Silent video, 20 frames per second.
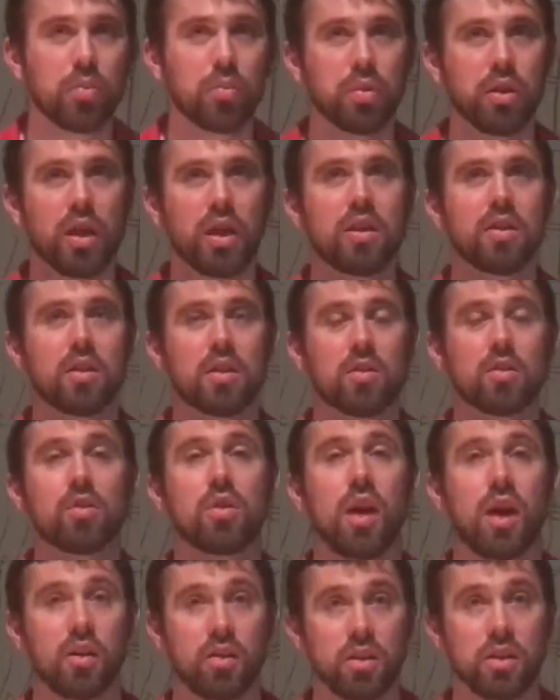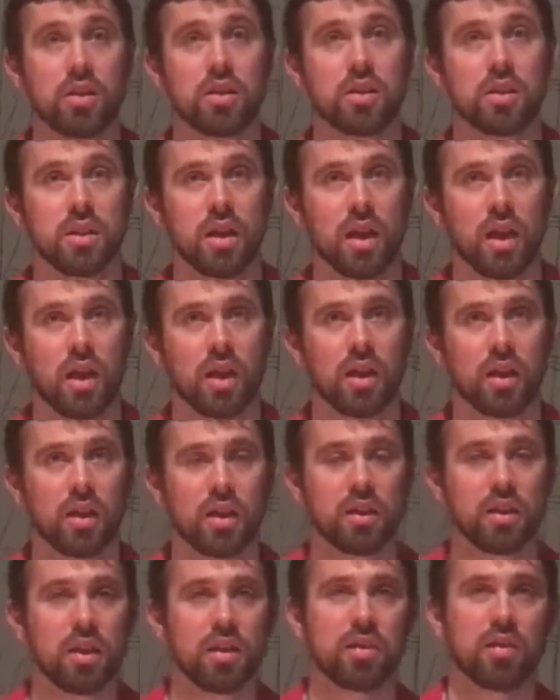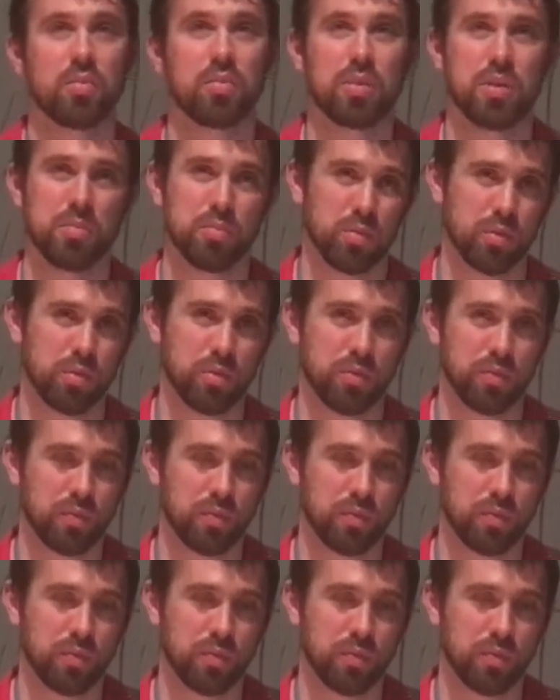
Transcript: The place is crowded. Yeah, not the people.